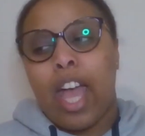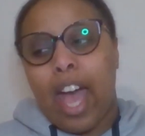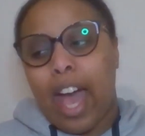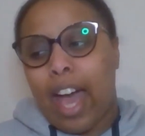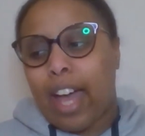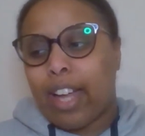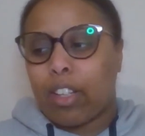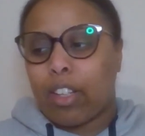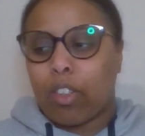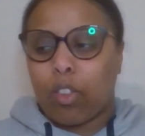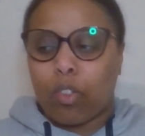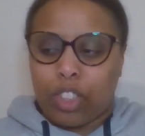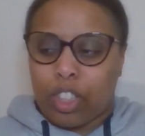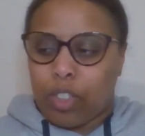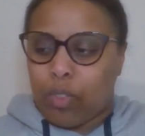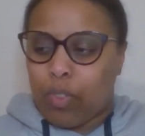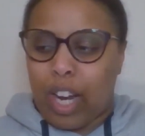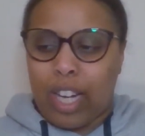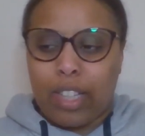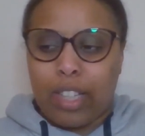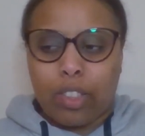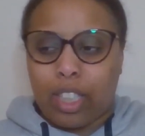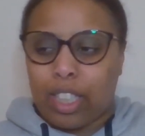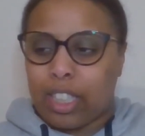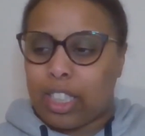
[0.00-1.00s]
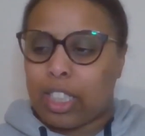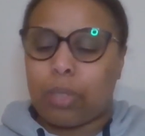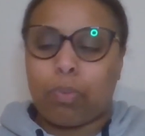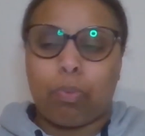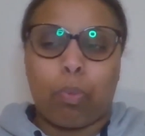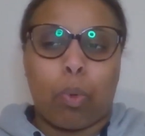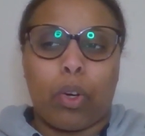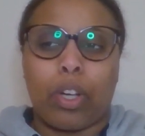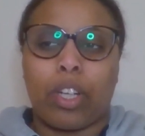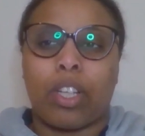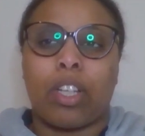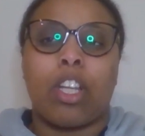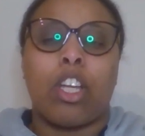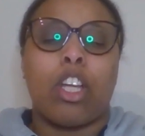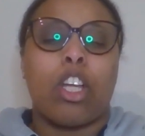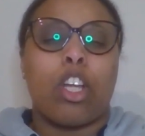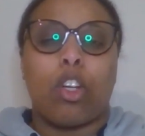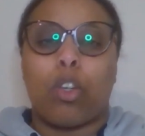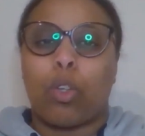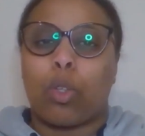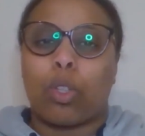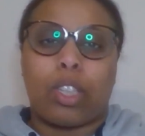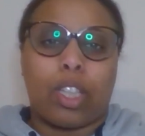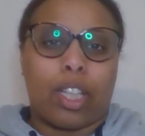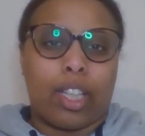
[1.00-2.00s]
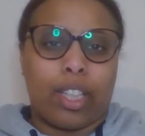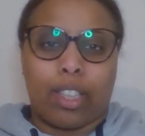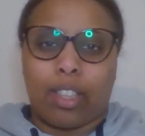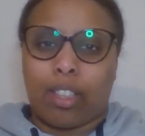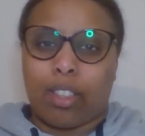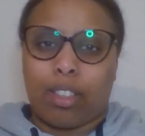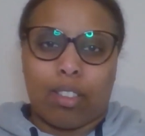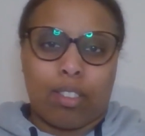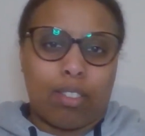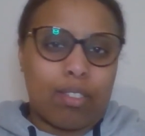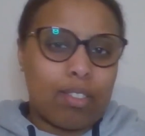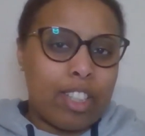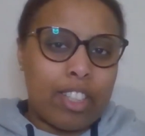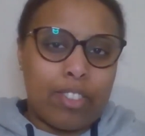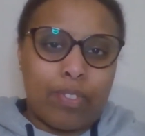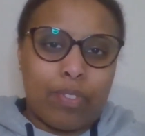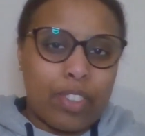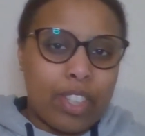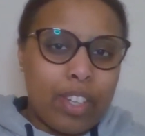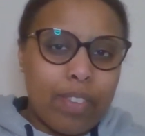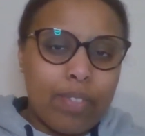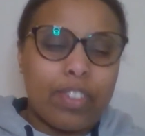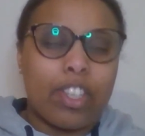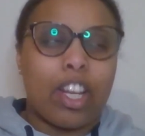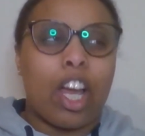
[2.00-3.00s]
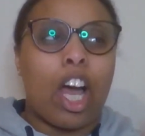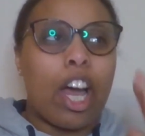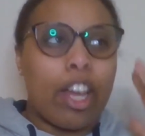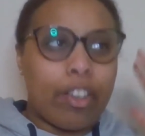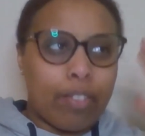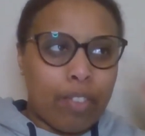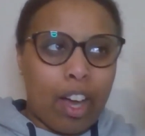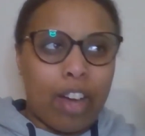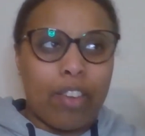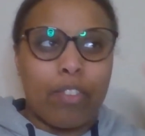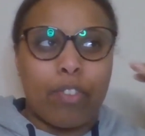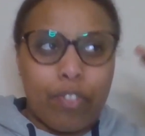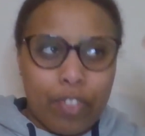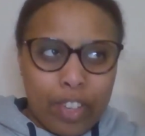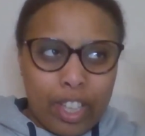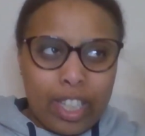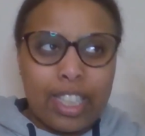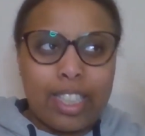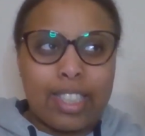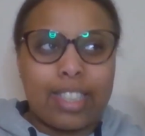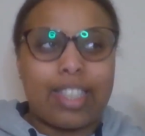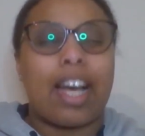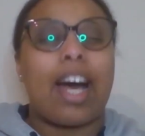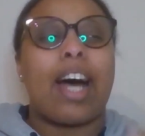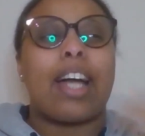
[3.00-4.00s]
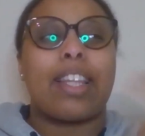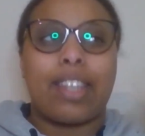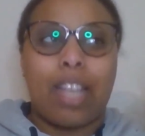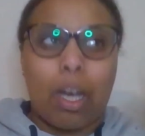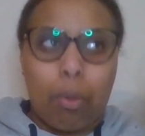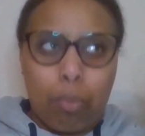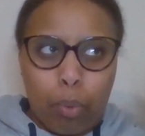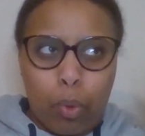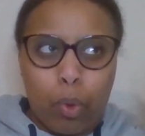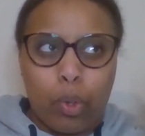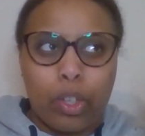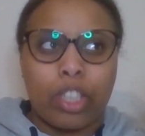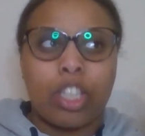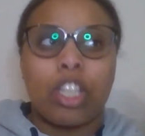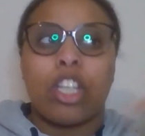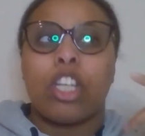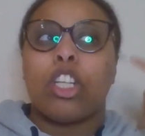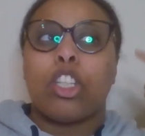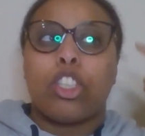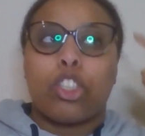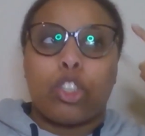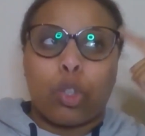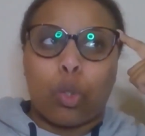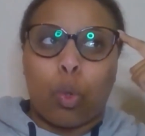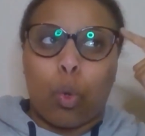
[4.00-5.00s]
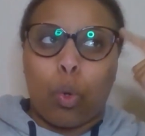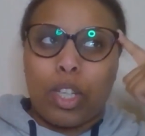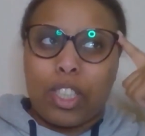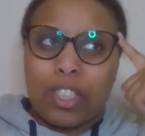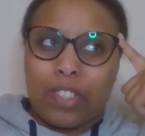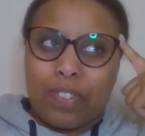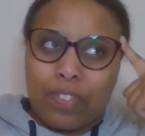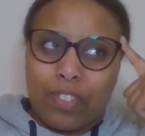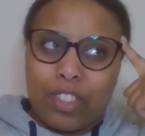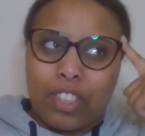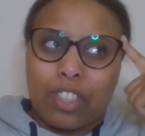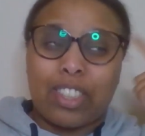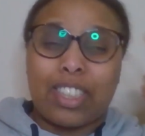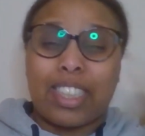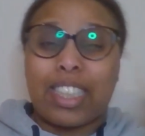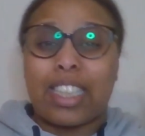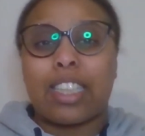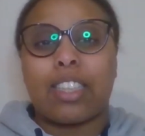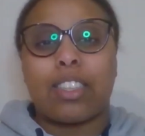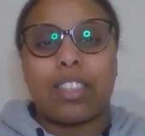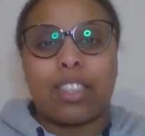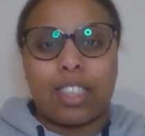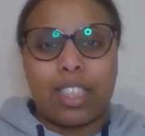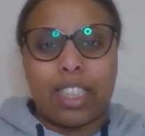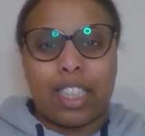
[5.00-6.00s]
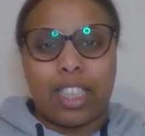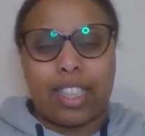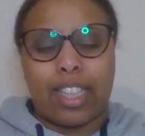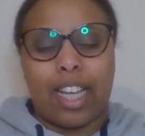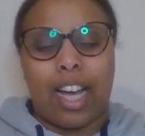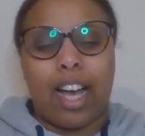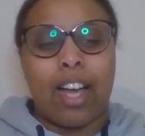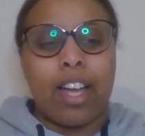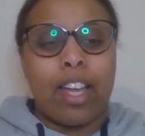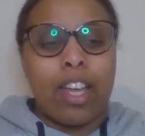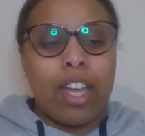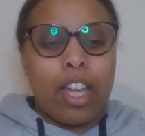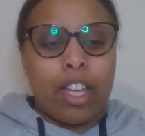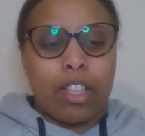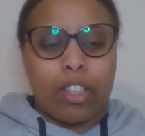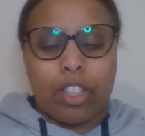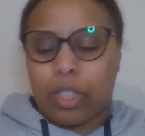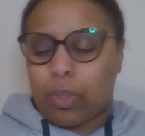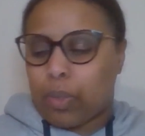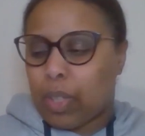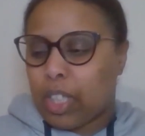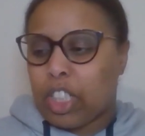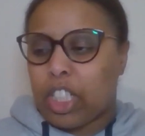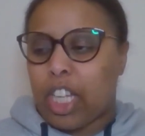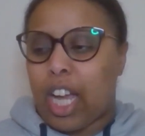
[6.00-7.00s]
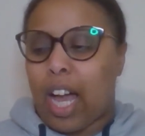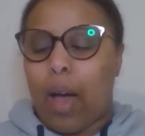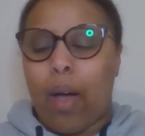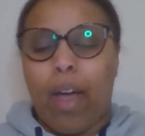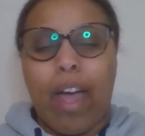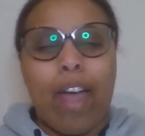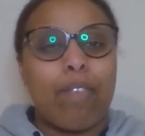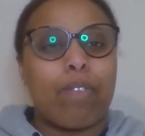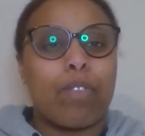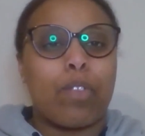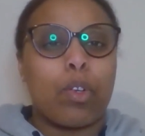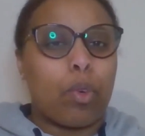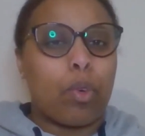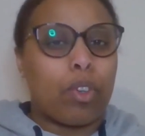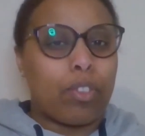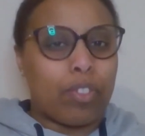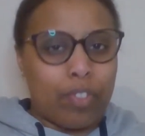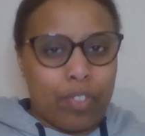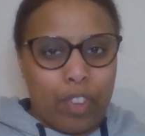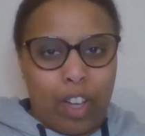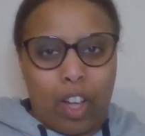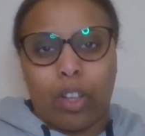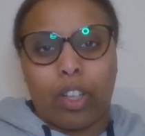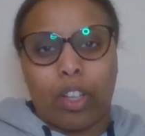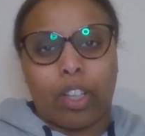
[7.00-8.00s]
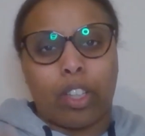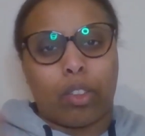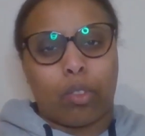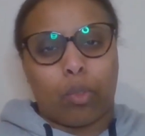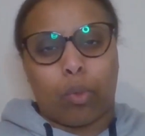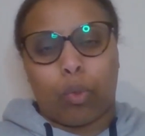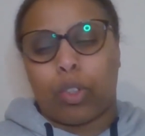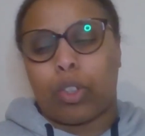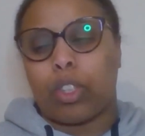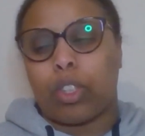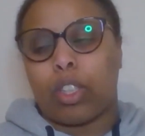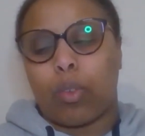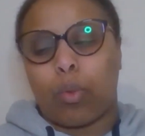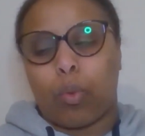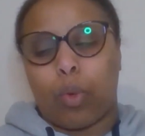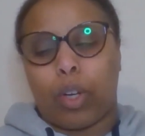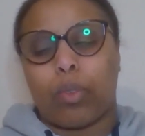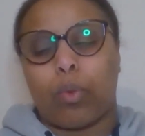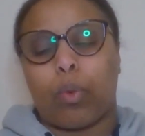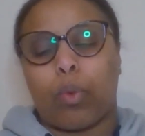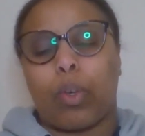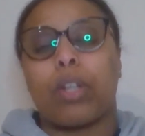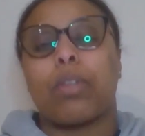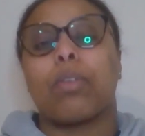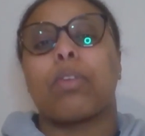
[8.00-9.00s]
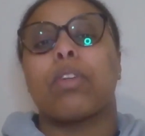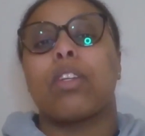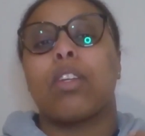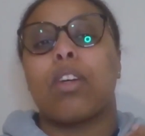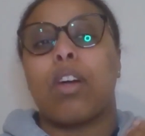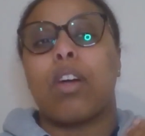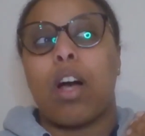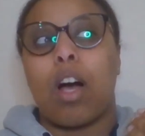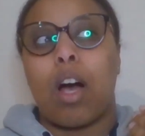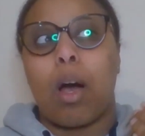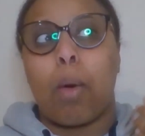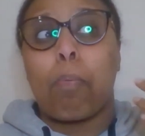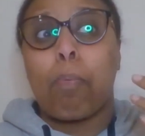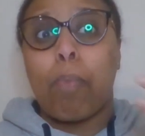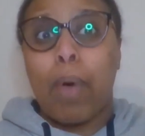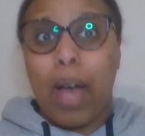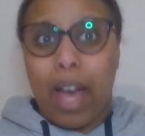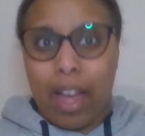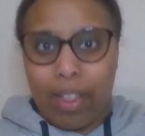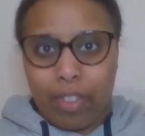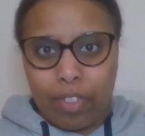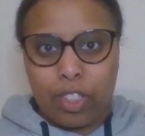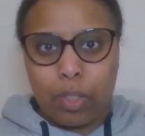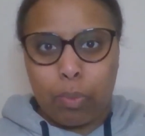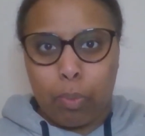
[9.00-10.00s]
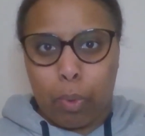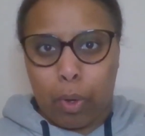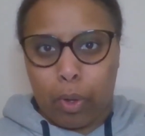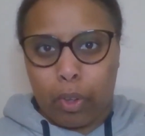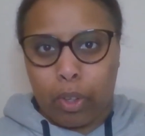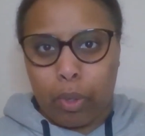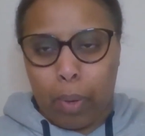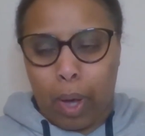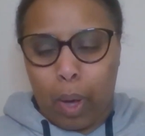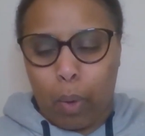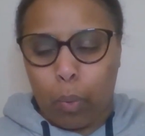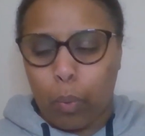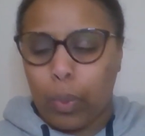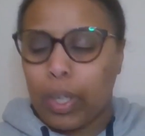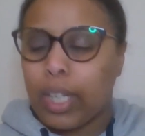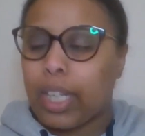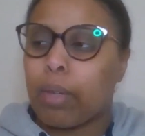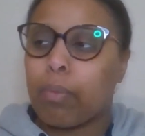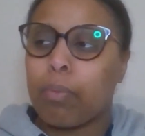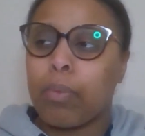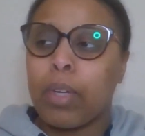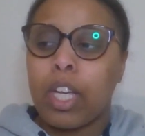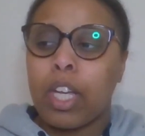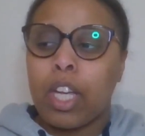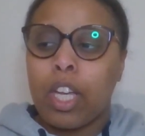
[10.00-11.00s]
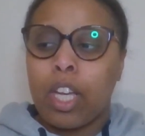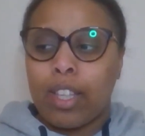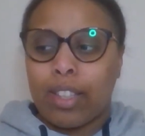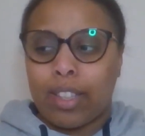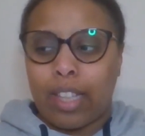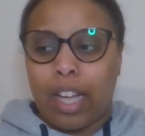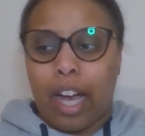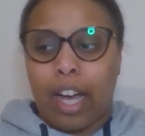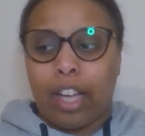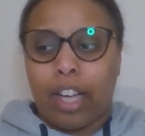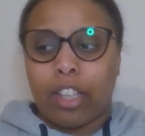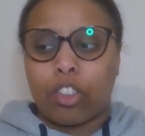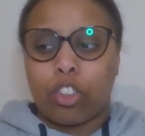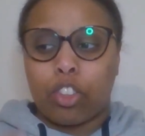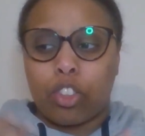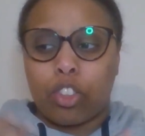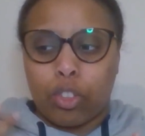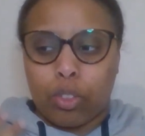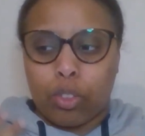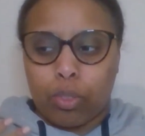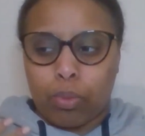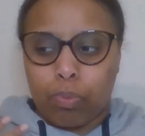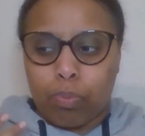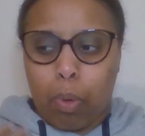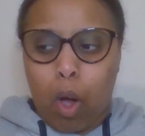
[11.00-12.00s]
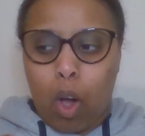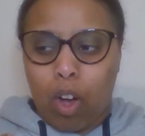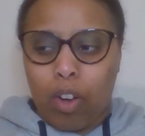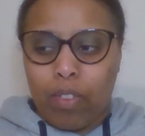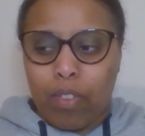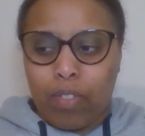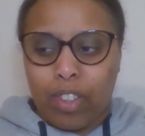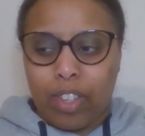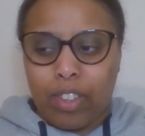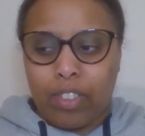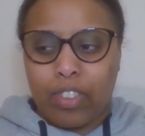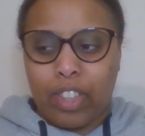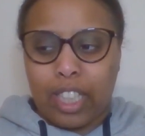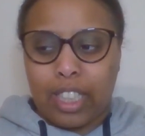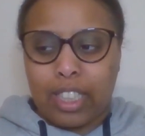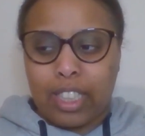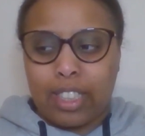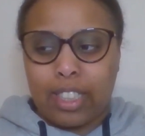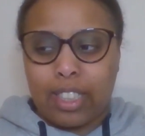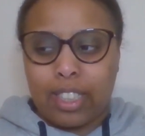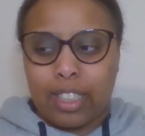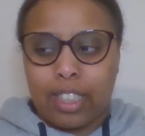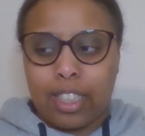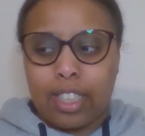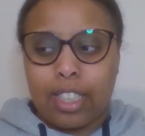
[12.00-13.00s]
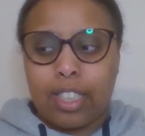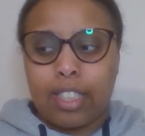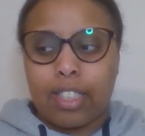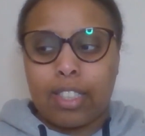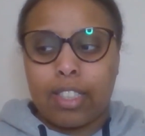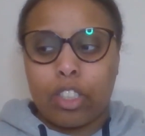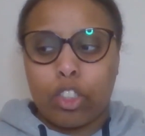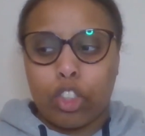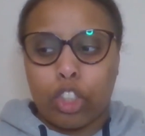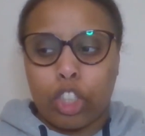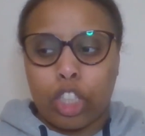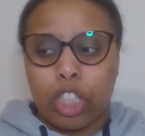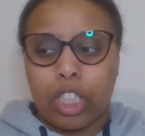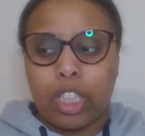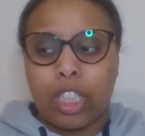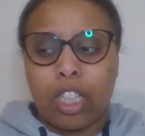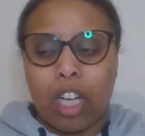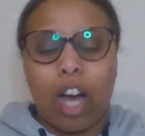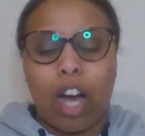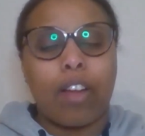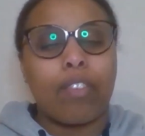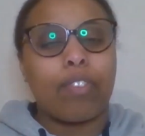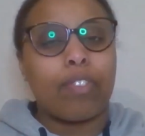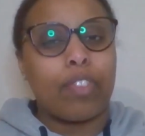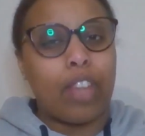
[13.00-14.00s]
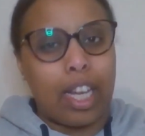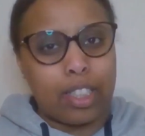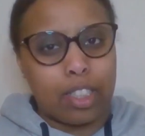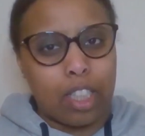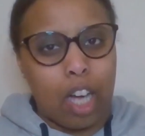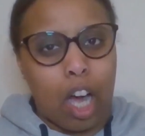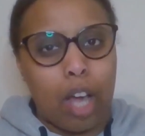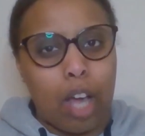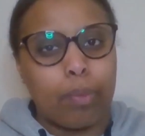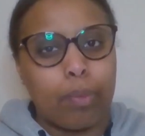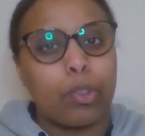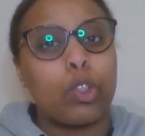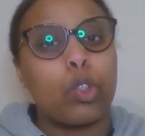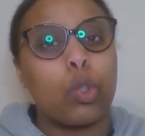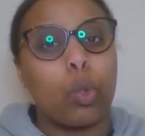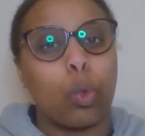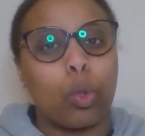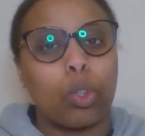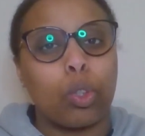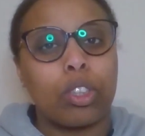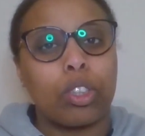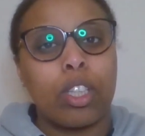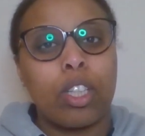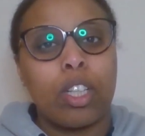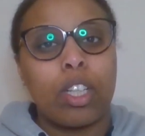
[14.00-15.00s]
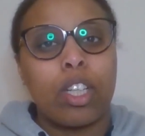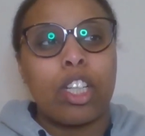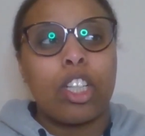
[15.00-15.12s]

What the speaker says: And obviously Randall at this point looked like he'd forgiven her. I figured that at that point she'd always feel guilty, that especially how everyone felt, and then when Beth spoke about William, that part of her thinks she cut that time short.